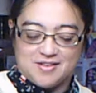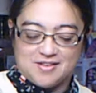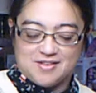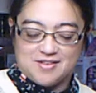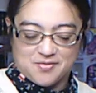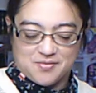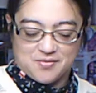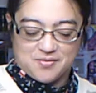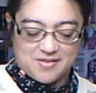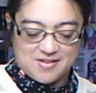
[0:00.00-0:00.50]
and
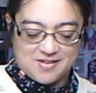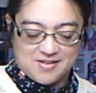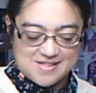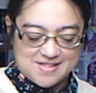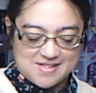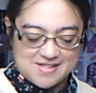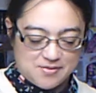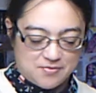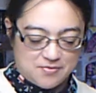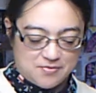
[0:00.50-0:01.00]
we're going to see
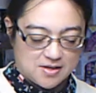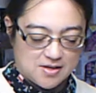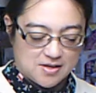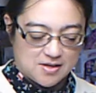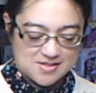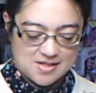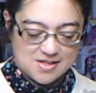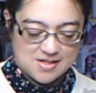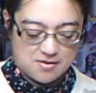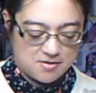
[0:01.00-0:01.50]
if it comes
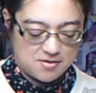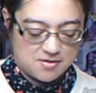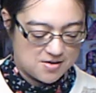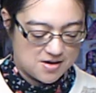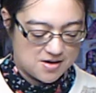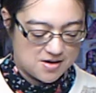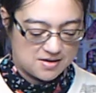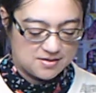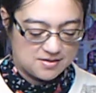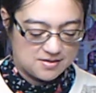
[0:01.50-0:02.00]
out
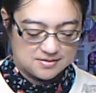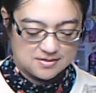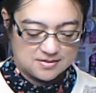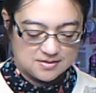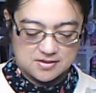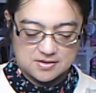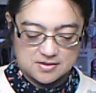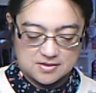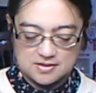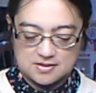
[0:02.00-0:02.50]
alright.
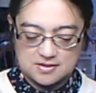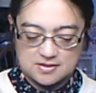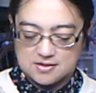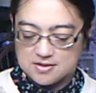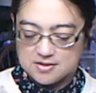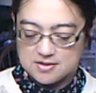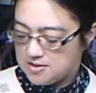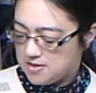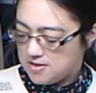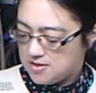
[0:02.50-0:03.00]

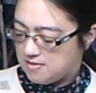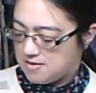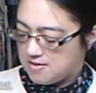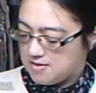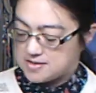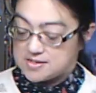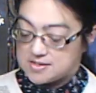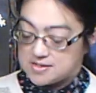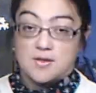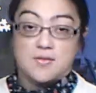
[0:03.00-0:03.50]
Alright,
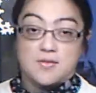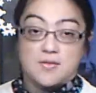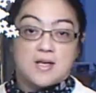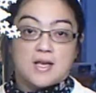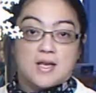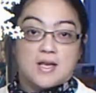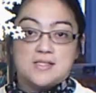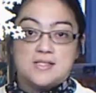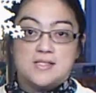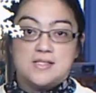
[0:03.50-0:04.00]
so the
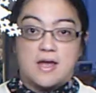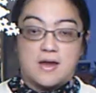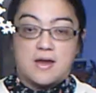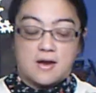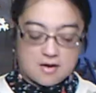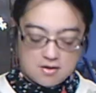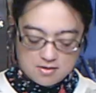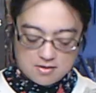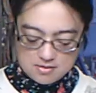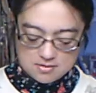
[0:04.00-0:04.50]
next
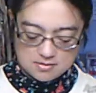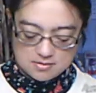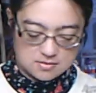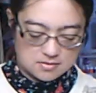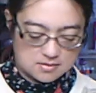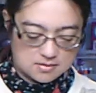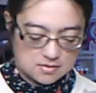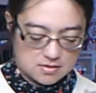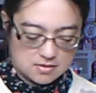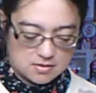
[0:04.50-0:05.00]
layer
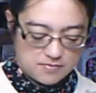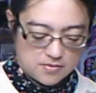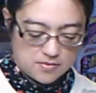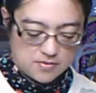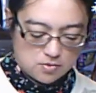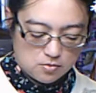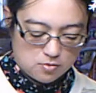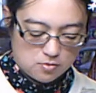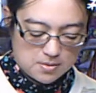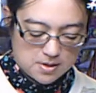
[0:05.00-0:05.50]
of the
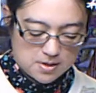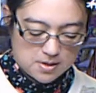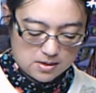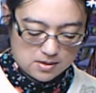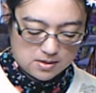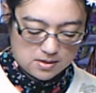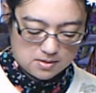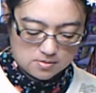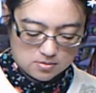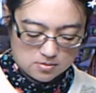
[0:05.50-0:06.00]

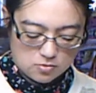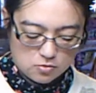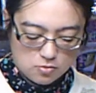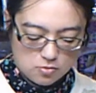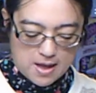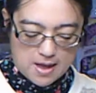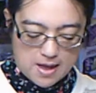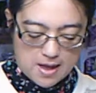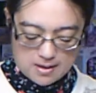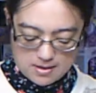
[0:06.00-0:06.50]

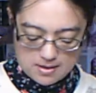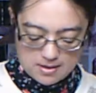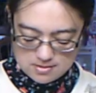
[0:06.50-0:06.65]
ube,